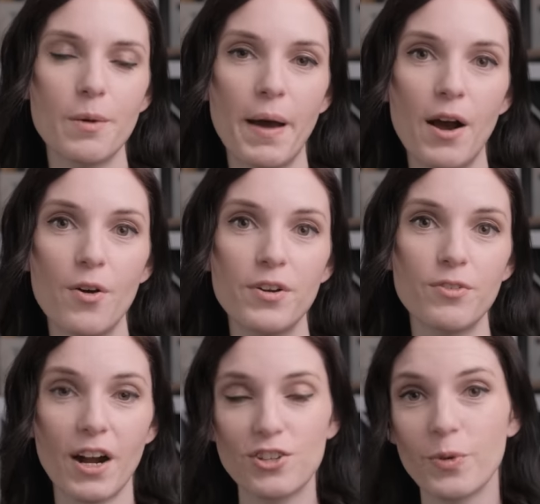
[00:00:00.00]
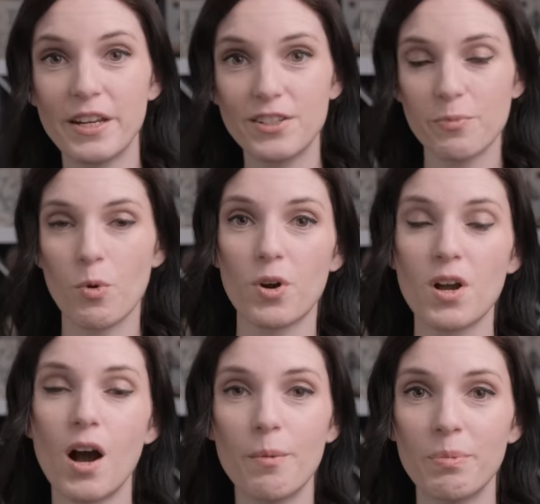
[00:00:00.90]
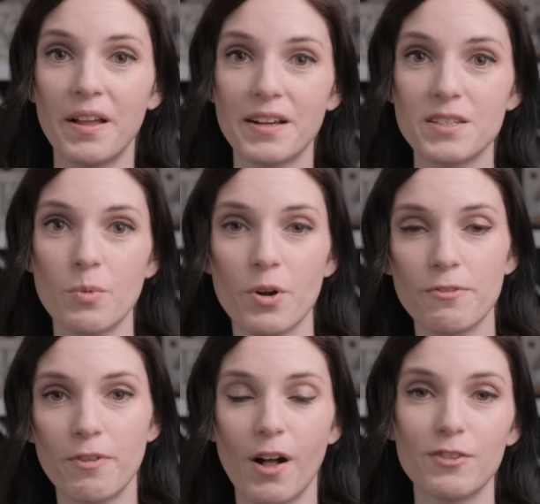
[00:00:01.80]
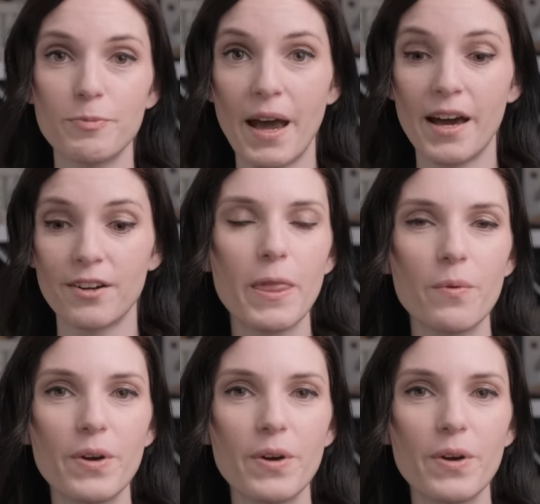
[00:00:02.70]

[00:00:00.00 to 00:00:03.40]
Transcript: about graduating to more complex, more involved patterns.